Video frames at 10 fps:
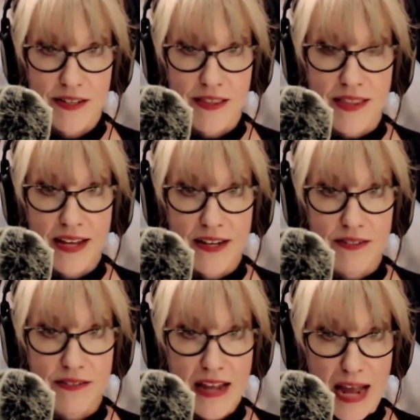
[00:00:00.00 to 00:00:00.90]
that
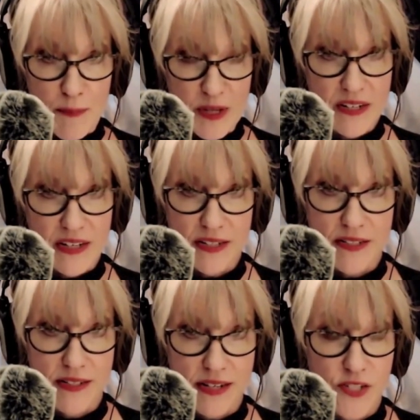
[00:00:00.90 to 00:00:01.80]
happen in
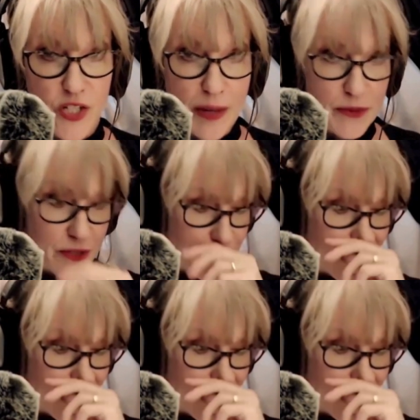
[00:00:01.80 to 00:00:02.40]
today's chapters